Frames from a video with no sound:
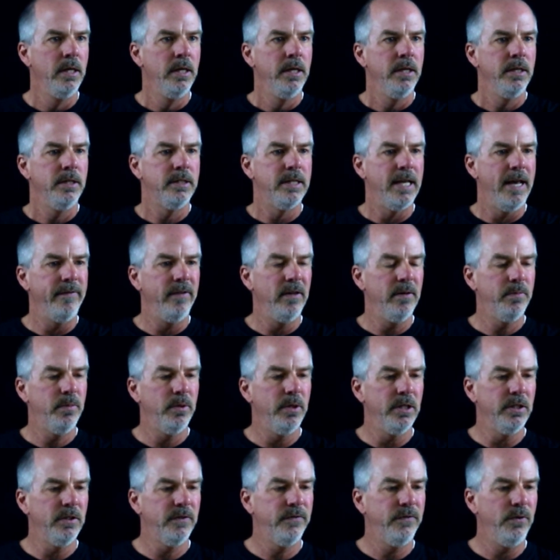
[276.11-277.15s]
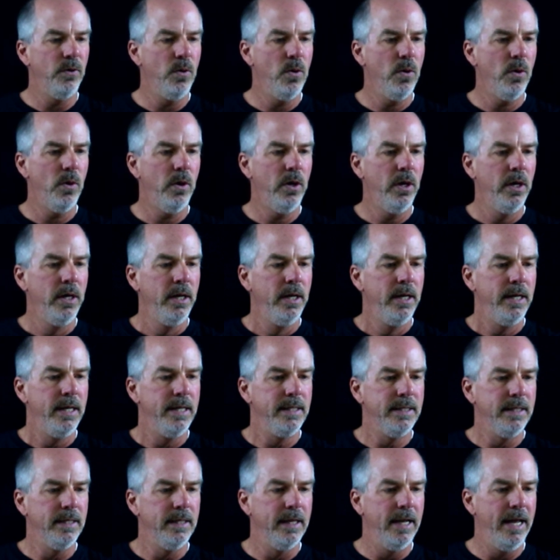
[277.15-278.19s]
7 plus 4
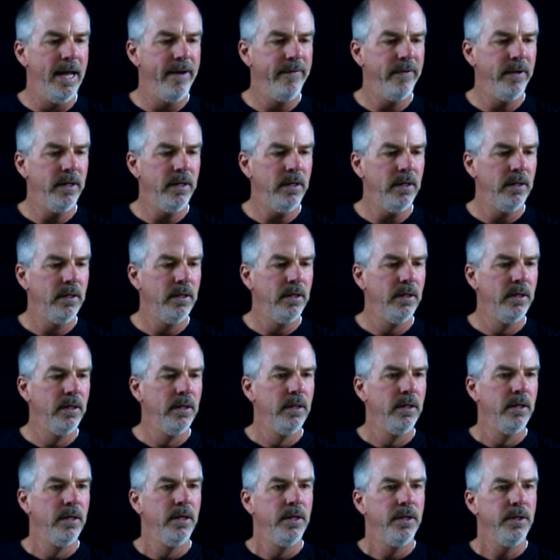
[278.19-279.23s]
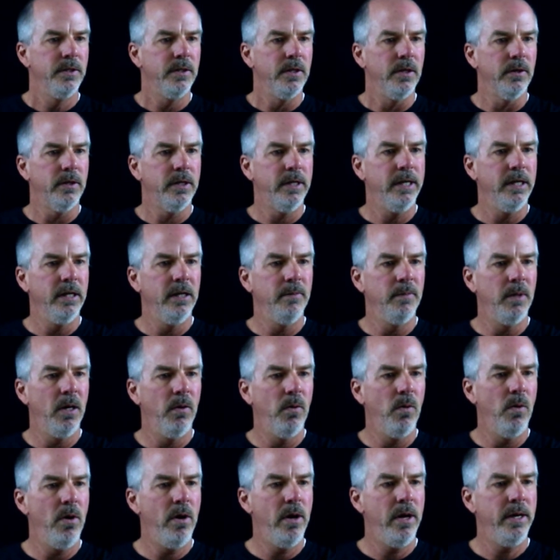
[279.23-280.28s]
is 11. So I'll carry my
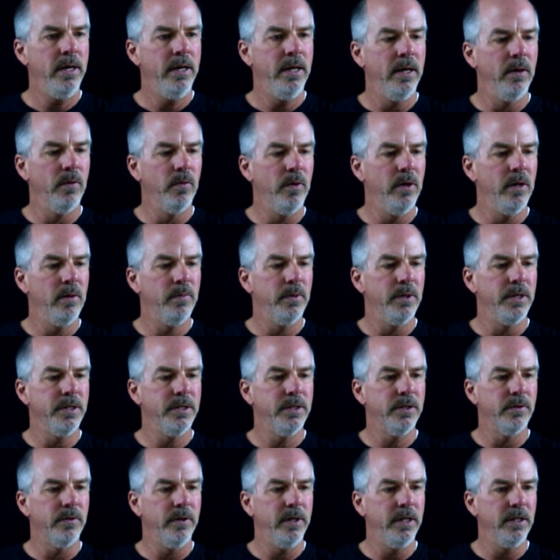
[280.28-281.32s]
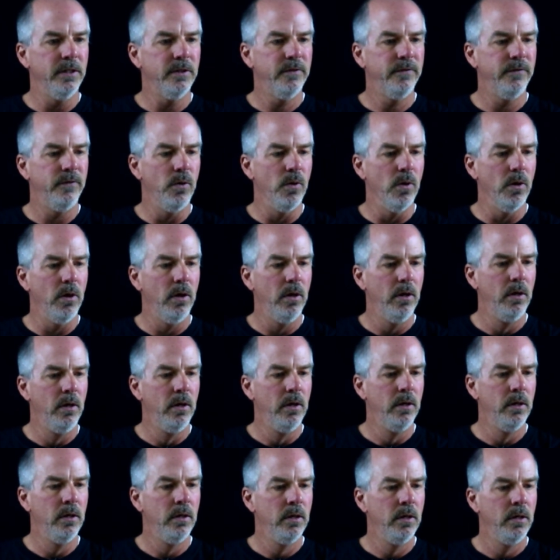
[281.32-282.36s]
1, and 1 plus 3 is 4.
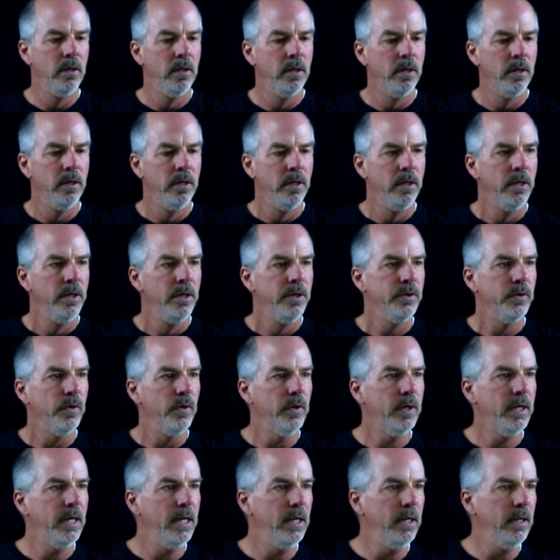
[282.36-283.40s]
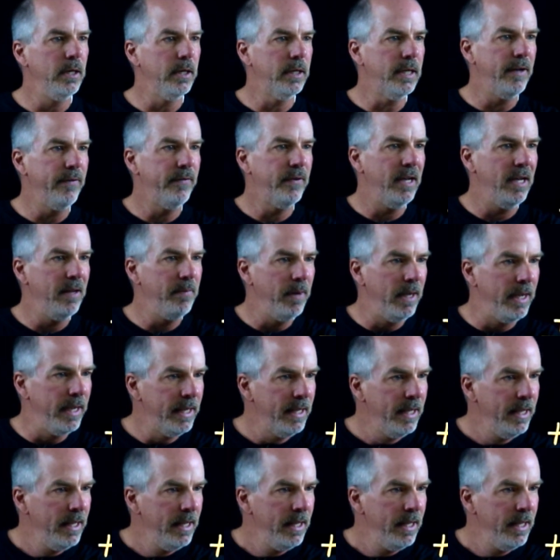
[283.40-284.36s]
So again, look, I've got my